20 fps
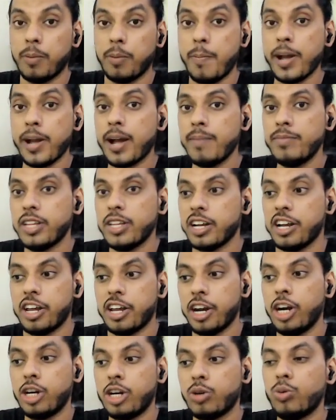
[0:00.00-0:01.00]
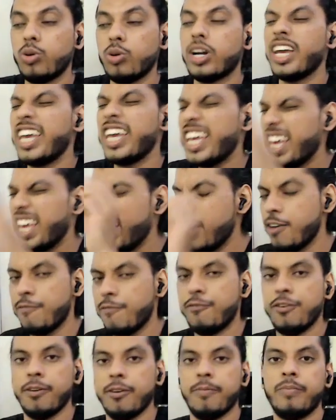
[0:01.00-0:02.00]
become the great cook,
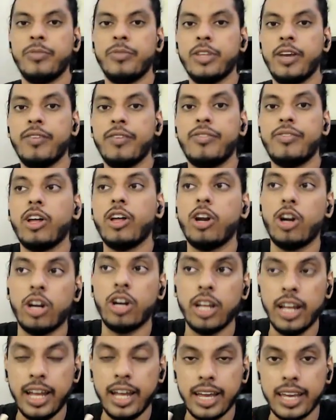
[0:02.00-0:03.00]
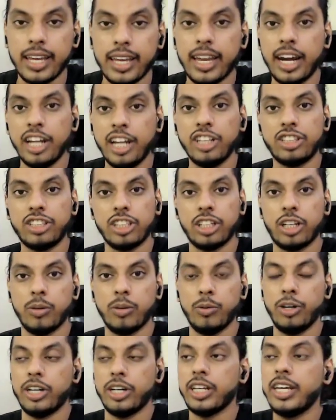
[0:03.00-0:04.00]
even if they are not getting inside the
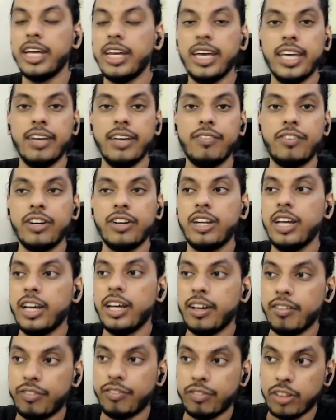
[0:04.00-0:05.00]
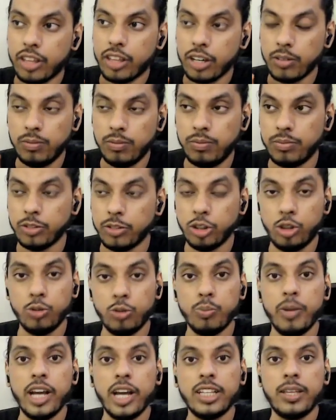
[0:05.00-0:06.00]
community. Even if they
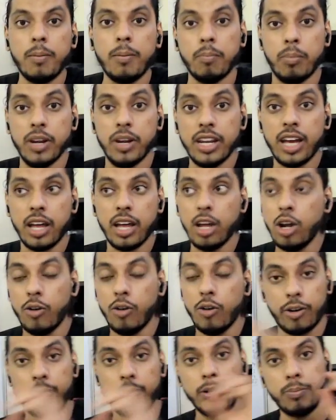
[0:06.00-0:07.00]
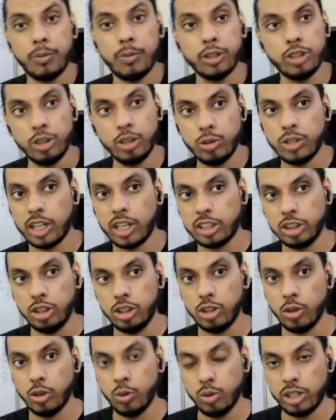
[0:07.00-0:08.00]
you make them biryani from the person who
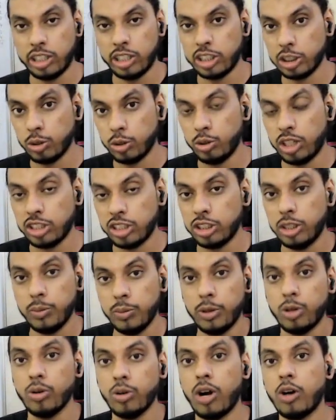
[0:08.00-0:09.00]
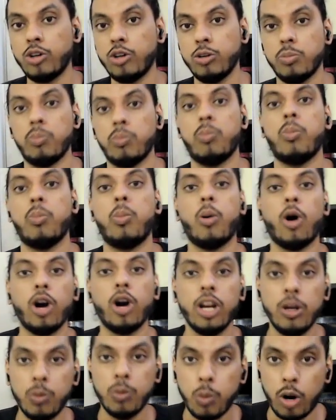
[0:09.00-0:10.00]
doesn't even know how to
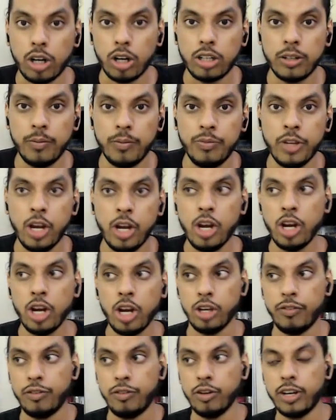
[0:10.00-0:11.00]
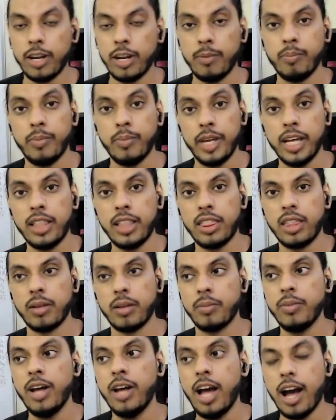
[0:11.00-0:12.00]
boil water. If you can make
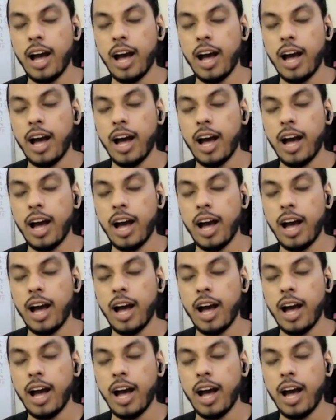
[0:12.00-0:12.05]
them